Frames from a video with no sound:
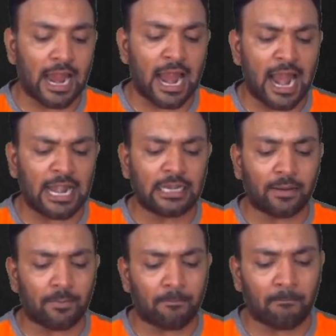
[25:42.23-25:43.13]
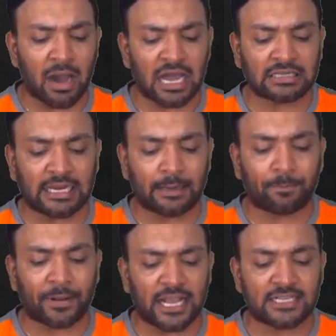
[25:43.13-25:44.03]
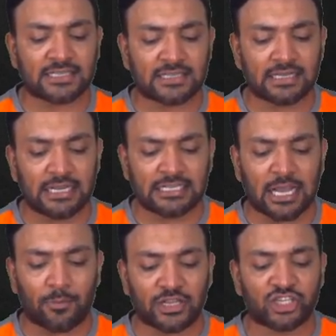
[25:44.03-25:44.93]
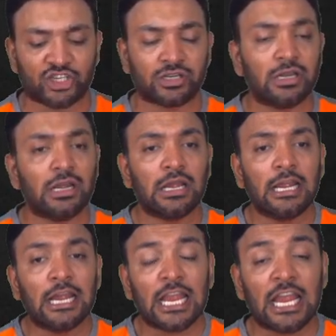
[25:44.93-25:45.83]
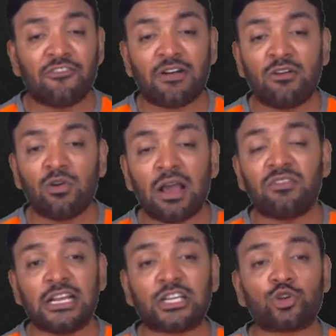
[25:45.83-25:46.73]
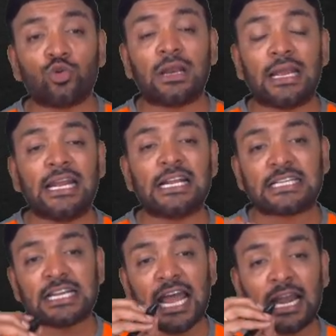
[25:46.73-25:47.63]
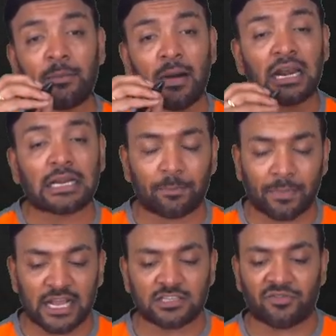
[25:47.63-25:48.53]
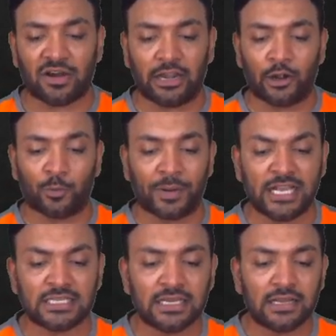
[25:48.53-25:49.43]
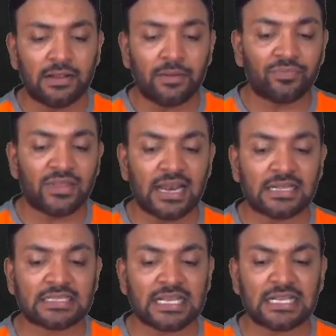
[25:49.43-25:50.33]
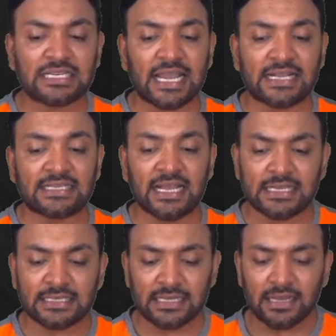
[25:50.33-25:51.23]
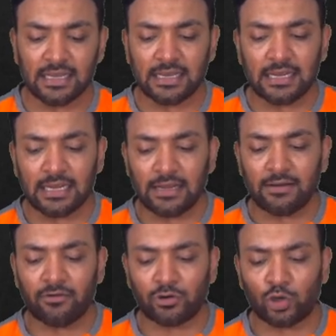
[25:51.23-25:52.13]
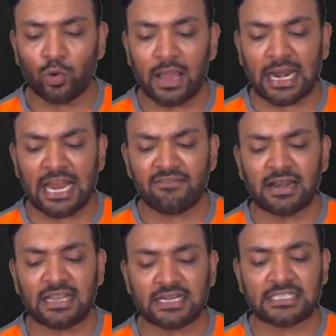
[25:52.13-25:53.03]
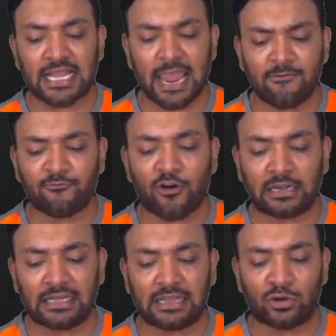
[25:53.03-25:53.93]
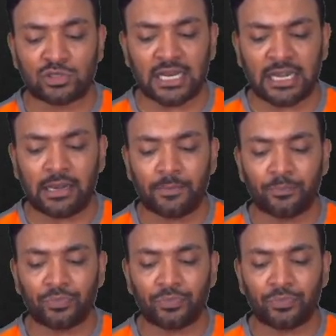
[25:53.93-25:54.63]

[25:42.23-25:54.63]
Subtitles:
at market price is how much? If I would have issued each share at market price of 100 rupees, then in such cases, to arrive at that same 40,000,